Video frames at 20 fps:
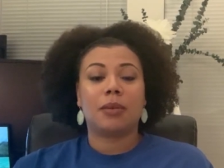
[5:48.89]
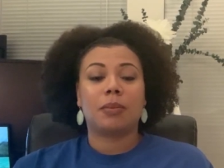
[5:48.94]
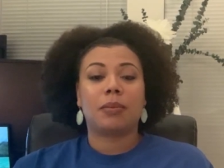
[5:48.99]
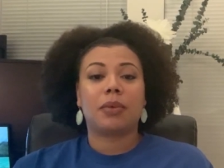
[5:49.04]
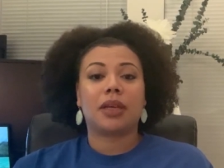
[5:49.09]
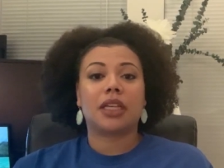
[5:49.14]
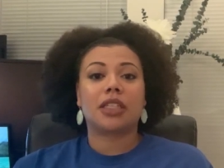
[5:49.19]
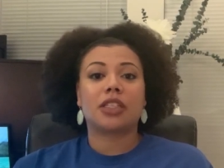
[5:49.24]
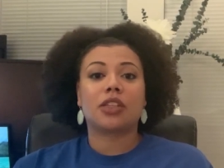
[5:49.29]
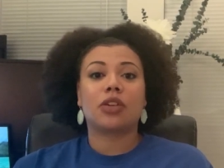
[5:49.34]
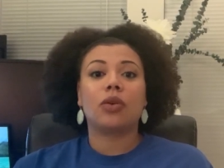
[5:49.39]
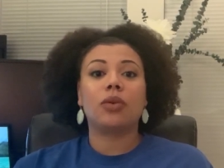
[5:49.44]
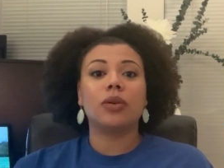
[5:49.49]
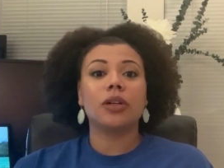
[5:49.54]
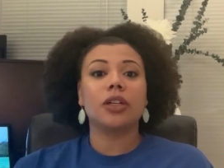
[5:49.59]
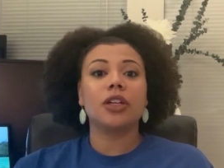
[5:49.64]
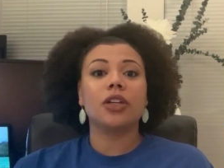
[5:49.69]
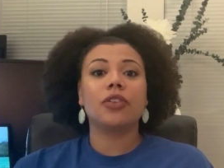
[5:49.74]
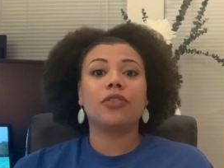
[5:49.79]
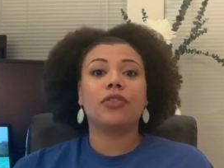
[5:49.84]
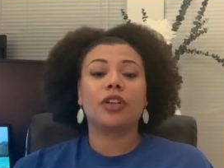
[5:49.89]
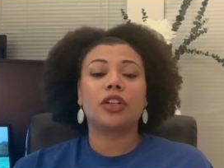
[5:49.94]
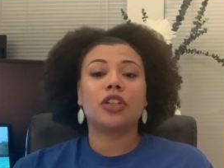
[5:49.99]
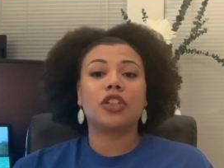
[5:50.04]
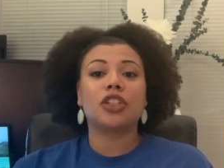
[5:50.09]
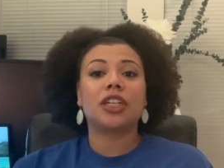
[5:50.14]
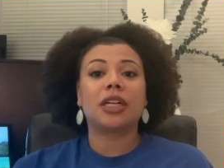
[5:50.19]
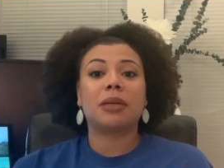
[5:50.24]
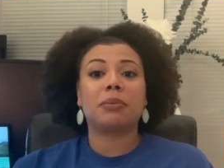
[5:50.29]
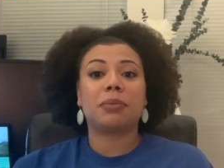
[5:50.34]
because in order to
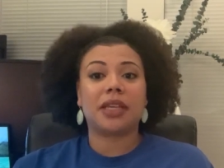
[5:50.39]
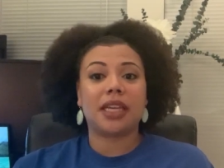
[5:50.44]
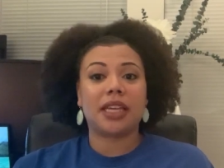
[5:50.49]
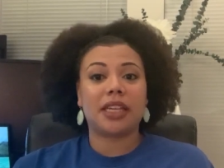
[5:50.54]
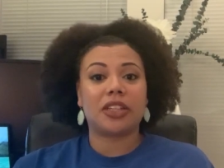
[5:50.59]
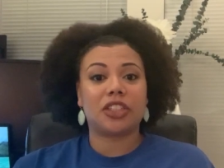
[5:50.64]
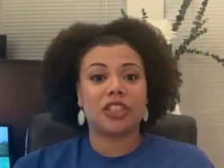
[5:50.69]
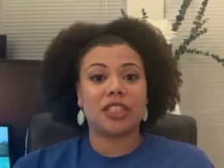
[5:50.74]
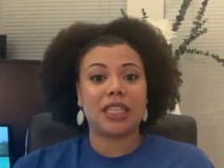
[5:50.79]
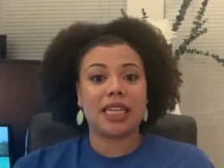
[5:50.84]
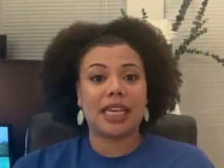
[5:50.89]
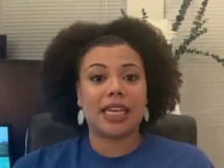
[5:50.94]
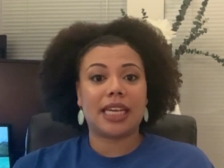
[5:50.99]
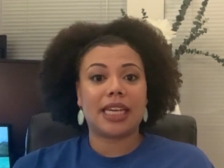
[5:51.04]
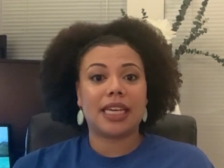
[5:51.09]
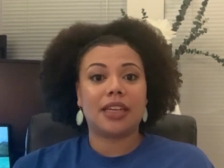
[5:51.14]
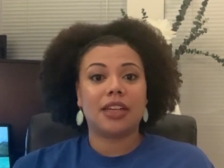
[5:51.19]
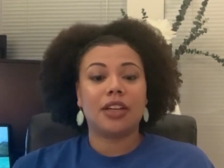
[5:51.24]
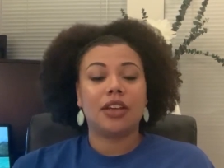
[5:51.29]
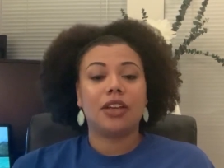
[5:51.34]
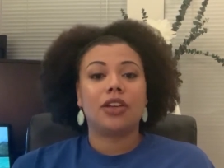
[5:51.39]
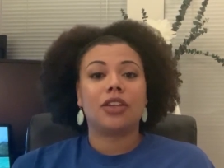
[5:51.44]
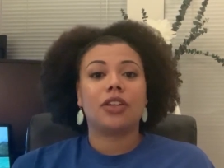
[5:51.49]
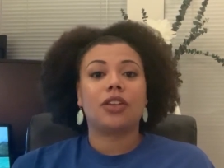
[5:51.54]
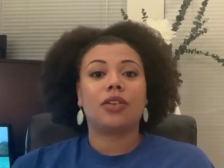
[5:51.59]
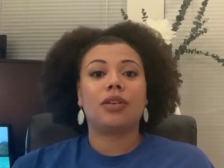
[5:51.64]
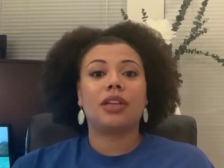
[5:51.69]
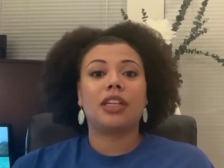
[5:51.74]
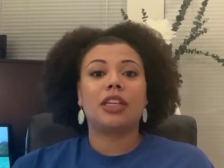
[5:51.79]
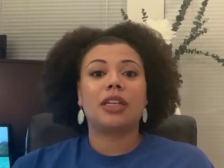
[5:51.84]
finish a PhD,
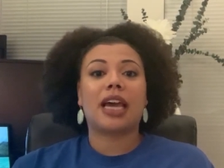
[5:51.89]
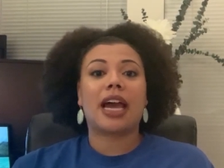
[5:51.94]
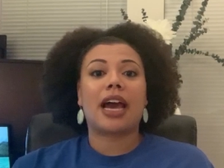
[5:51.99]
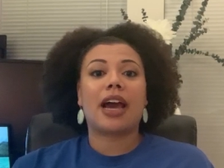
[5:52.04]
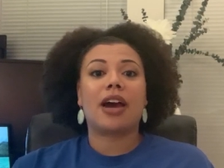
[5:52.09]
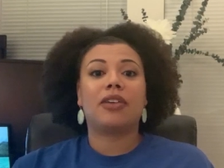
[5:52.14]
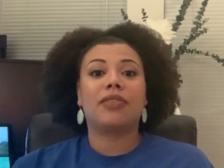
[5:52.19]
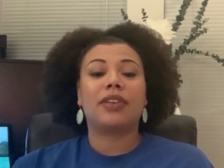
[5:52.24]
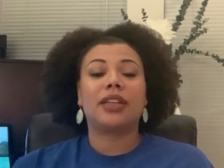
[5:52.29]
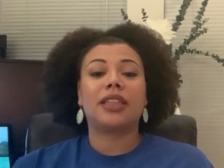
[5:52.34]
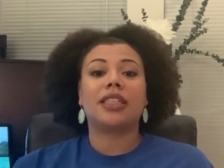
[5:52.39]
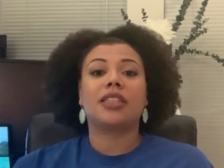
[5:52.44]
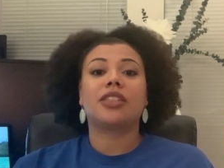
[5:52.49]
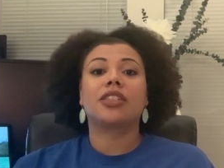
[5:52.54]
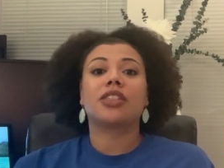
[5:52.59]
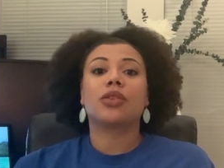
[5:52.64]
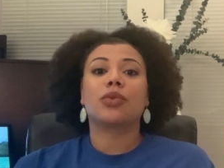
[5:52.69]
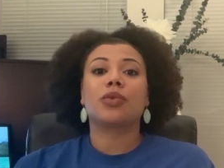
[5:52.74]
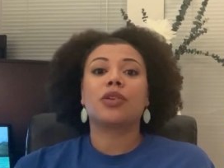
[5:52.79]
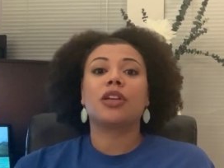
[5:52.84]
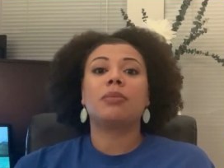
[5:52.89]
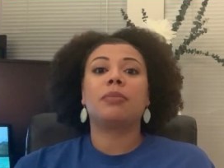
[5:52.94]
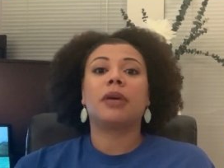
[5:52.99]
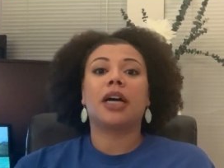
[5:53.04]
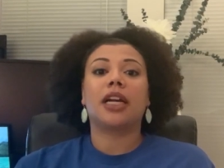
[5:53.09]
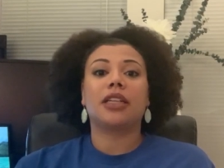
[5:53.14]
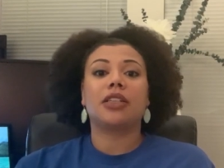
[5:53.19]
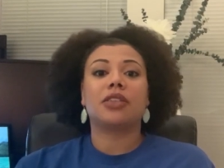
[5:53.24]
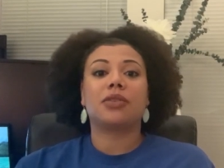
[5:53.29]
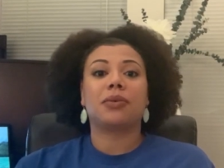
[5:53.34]
you need to have at least three
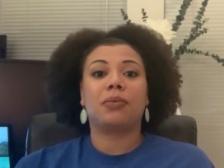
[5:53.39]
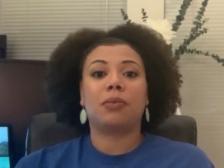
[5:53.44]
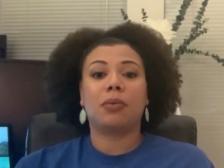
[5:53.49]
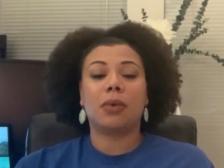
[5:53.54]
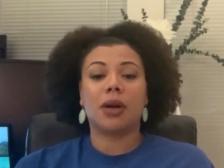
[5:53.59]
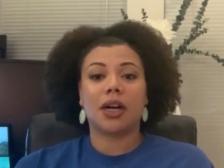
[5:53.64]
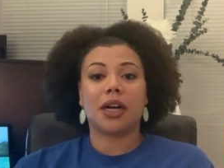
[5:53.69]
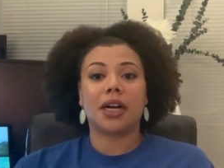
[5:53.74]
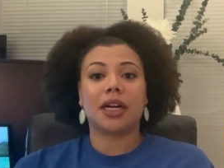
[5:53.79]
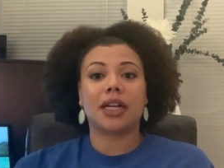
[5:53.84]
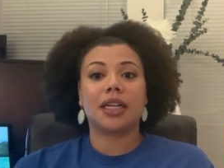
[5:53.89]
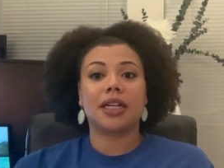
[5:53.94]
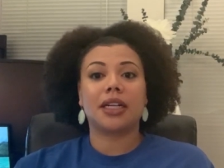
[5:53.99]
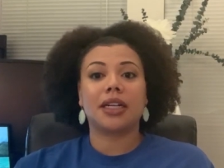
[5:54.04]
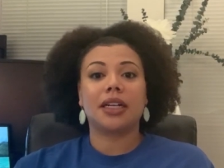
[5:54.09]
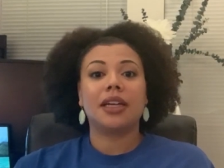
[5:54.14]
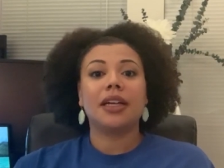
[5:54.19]
bodies of work